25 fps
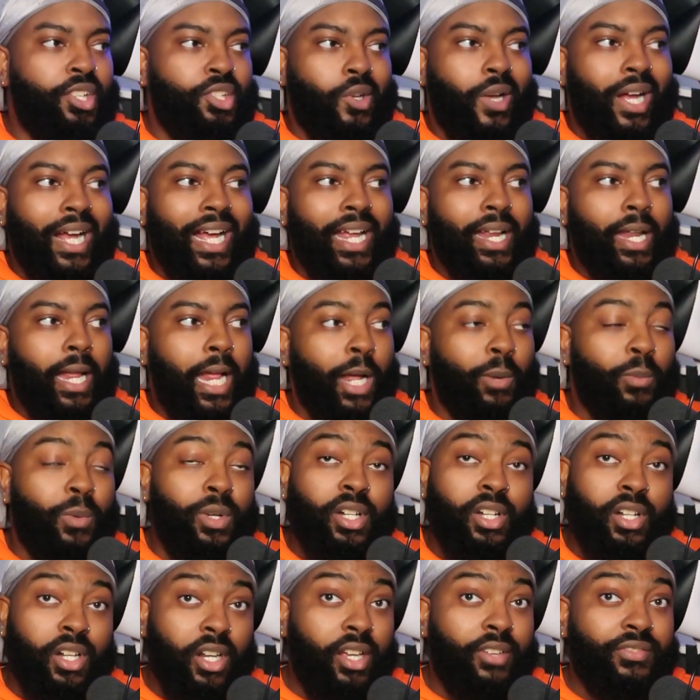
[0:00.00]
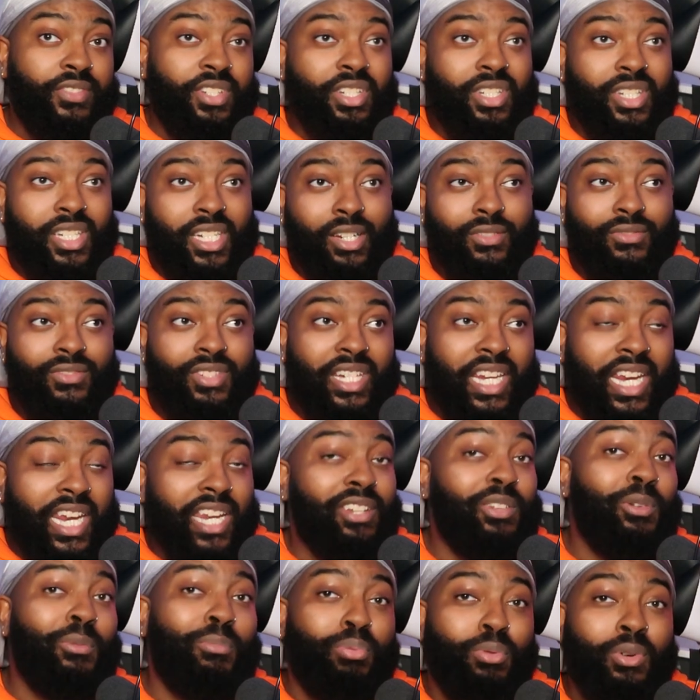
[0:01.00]
So I, I would love to see if
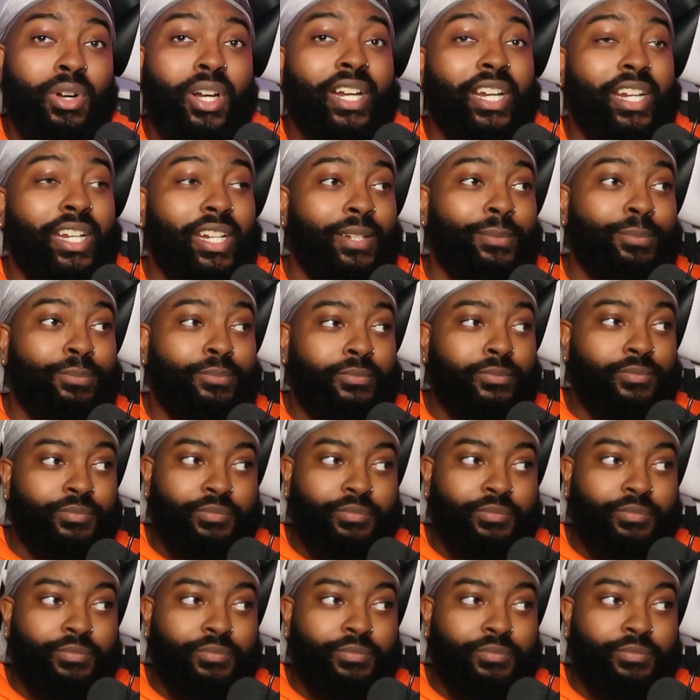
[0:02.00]
Daniel Bryan,